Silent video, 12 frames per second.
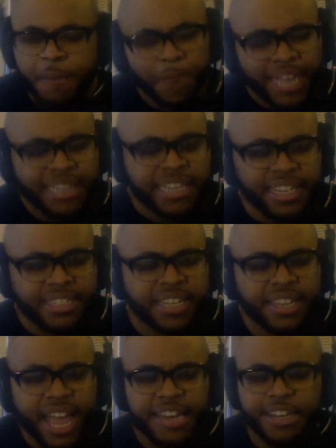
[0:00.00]
Bailey is
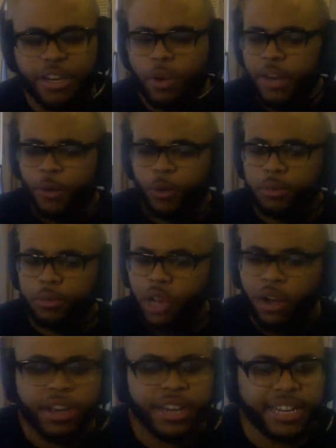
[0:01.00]
in the HOH room
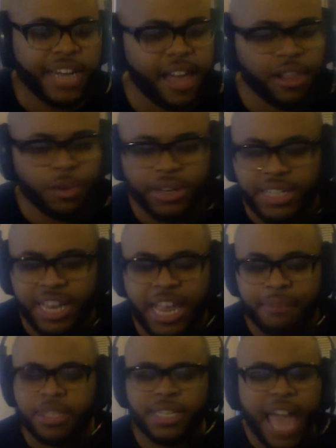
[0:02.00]
talking to Tyler and
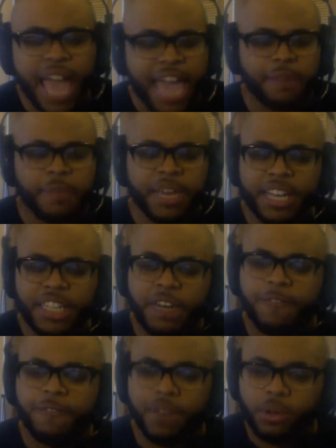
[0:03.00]
Sam, sad because she
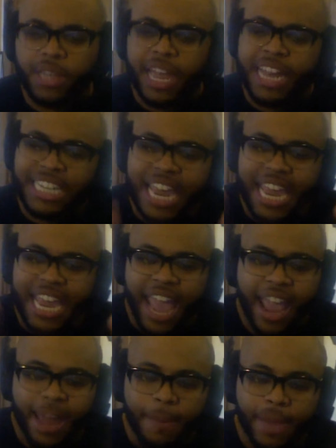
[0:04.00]
feels like she
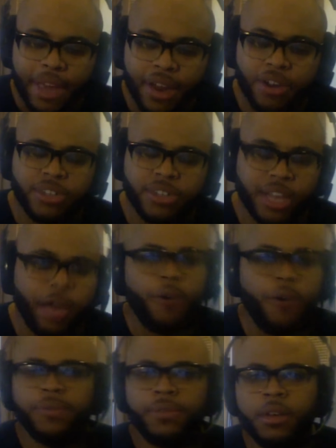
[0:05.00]
can't be
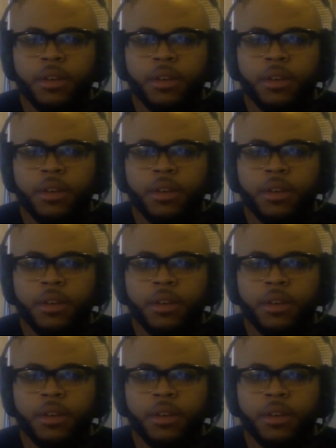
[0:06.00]
herself.